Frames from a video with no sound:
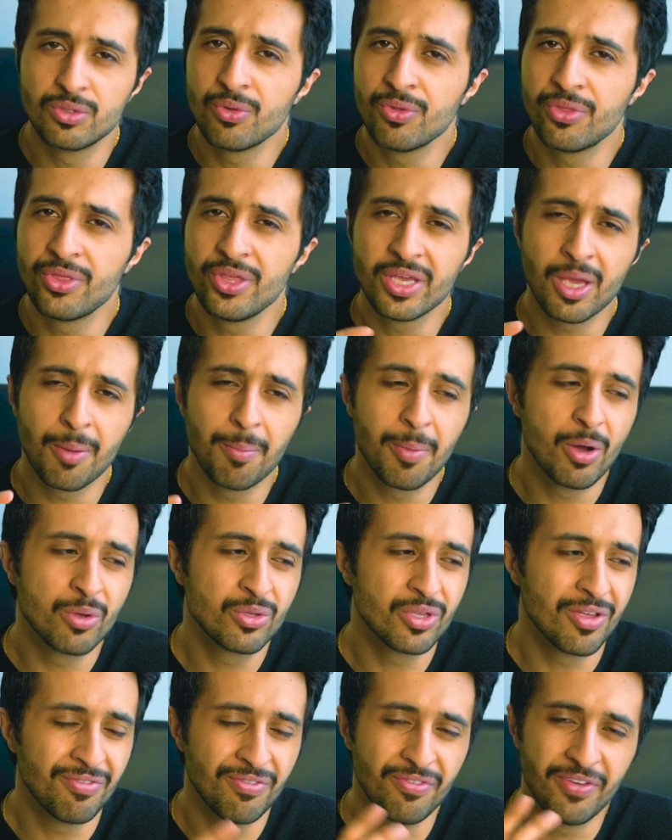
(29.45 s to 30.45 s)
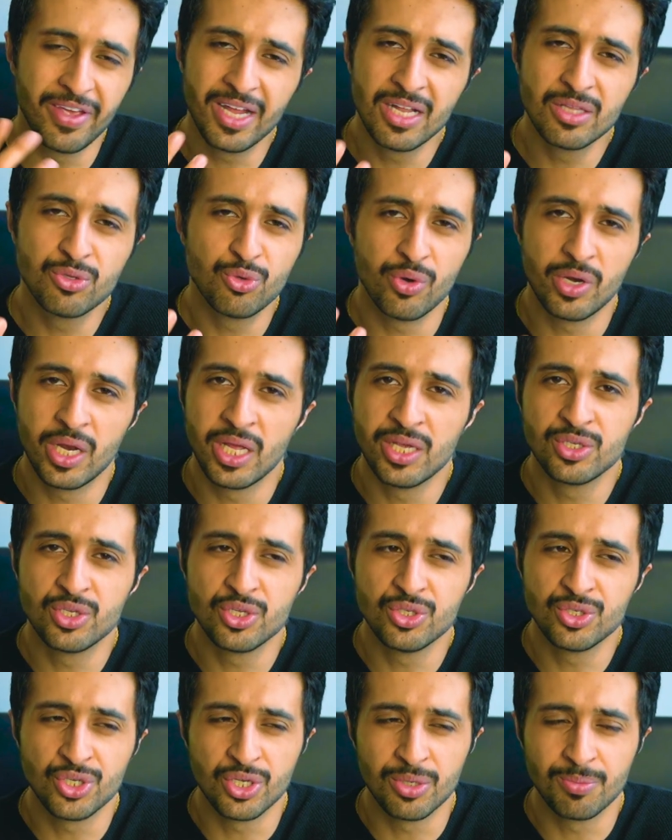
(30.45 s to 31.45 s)
Don't think about a failed
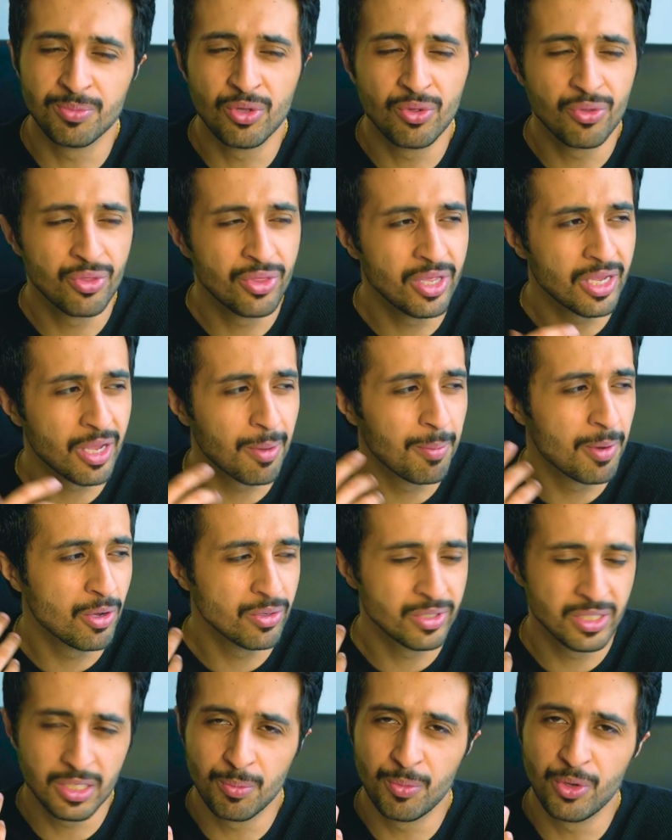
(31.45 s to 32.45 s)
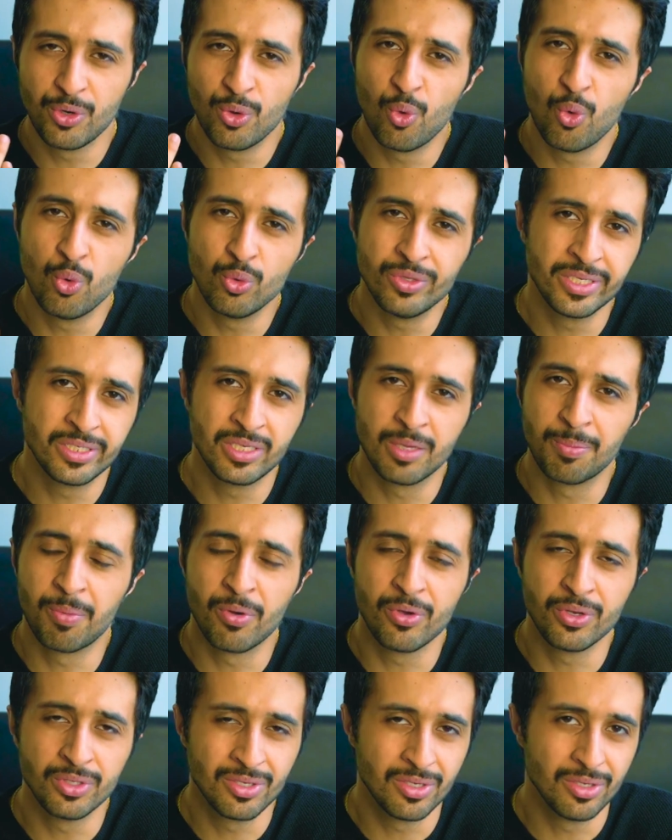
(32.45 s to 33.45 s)
relationship. Don't think about someone who
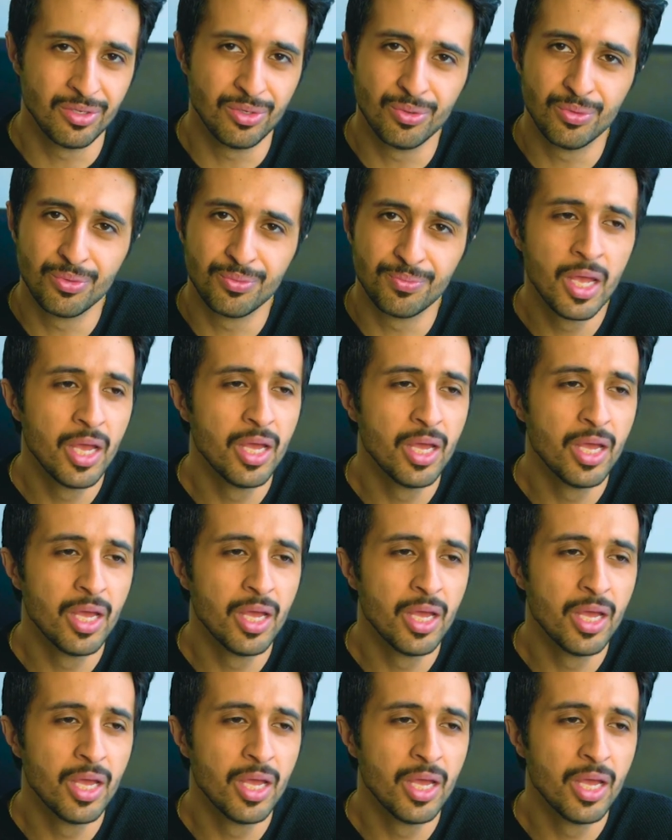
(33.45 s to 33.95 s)
disappointed you.